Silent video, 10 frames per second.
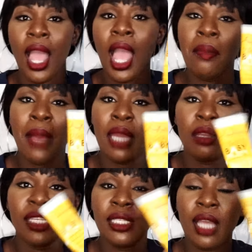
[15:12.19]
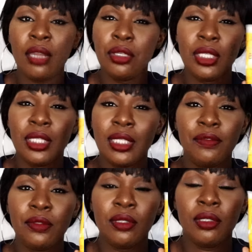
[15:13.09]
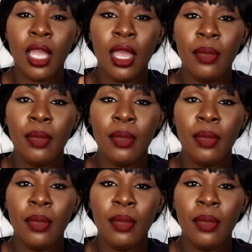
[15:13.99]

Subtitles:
I don't use this to